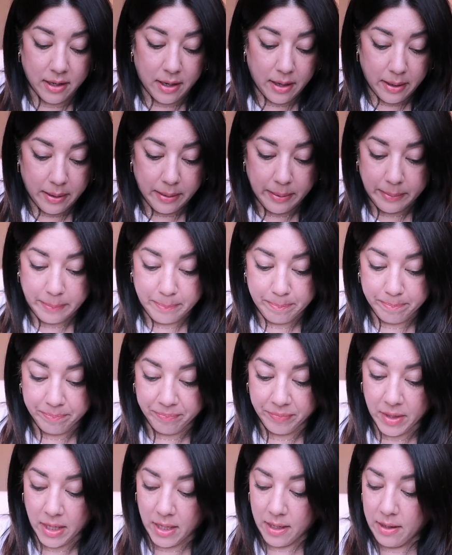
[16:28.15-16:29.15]

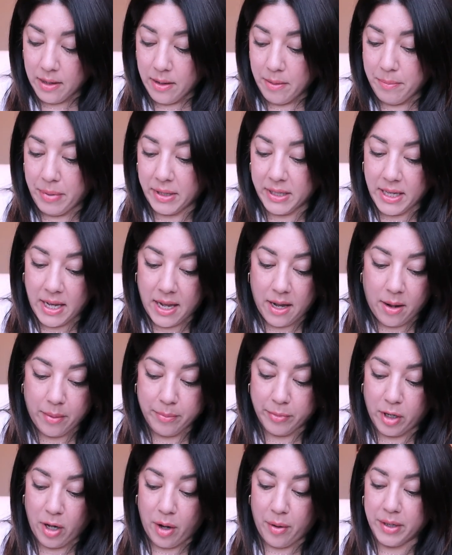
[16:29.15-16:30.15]
Um, but yeah,
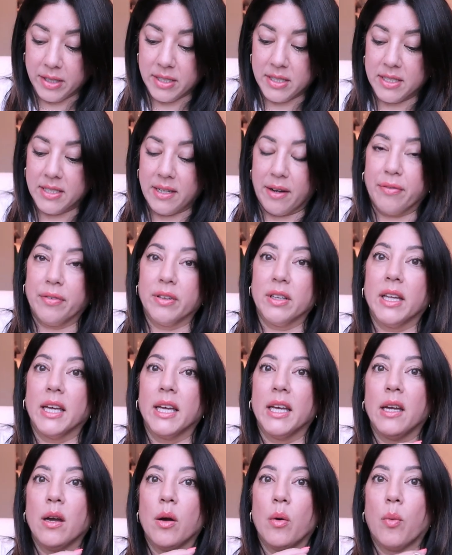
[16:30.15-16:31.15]
I'm going to
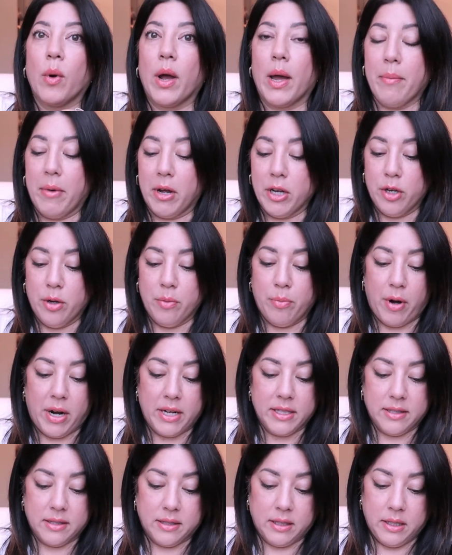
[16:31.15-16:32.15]
definitely wear my new
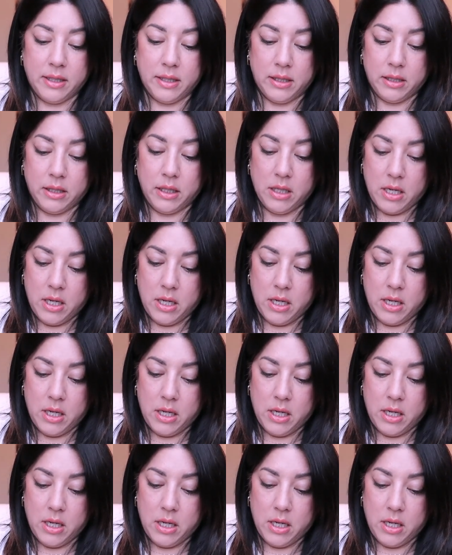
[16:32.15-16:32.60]
bracelet.